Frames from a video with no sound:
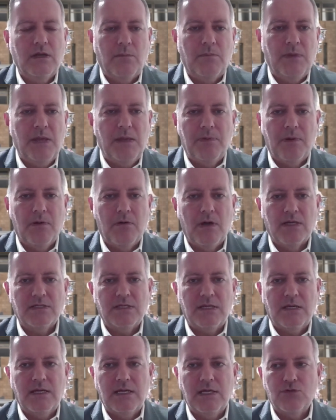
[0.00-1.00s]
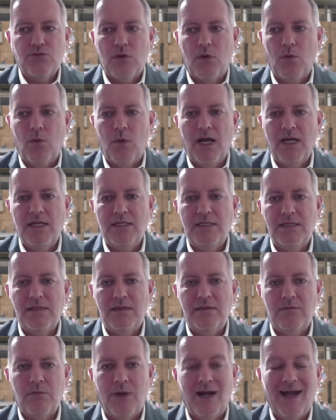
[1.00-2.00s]
people are asking Israel,
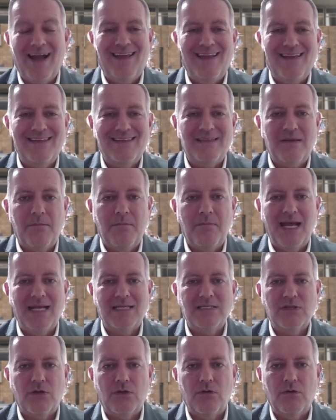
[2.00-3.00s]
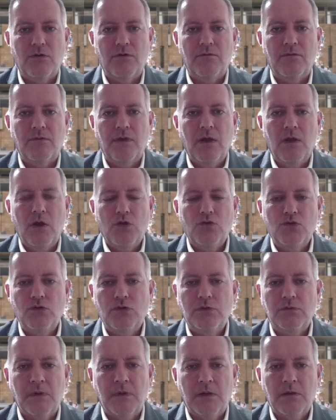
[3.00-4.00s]
why is the massacre of
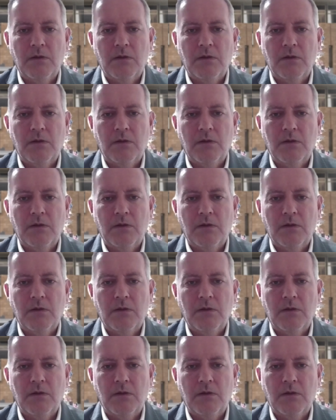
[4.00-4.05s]
Jews,